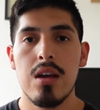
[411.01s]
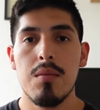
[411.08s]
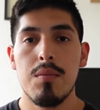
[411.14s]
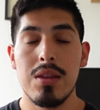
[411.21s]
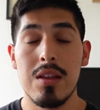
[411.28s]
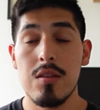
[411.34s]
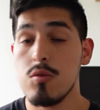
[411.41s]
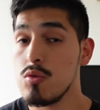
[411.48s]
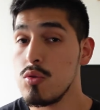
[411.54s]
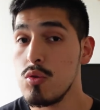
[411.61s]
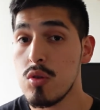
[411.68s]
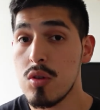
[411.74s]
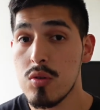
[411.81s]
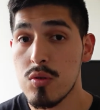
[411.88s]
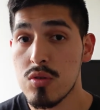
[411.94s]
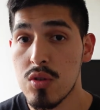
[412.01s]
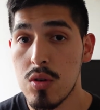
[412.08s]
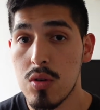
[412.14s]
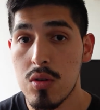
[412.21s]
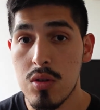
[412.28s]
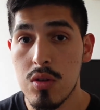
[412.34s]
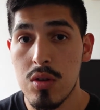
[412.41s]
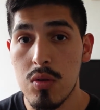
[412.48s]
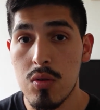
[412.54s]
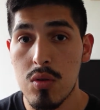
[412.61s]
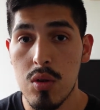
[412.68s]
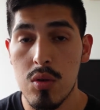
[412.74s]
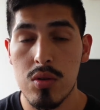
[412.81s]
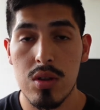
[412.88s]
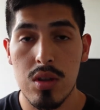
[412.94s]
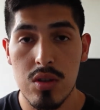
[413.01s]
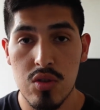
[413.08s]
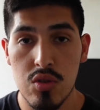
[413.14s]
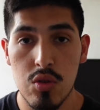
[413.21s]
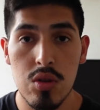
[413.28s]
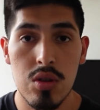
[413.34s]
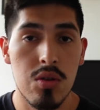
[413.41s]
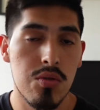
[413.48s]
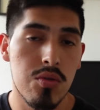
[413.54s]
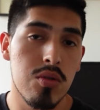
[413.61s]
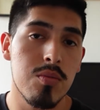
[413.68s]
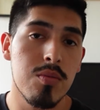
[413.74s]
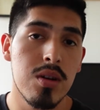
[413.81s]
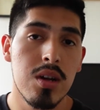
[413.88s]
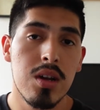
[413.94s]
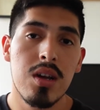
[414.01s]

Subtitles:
But then you can also go into the student room,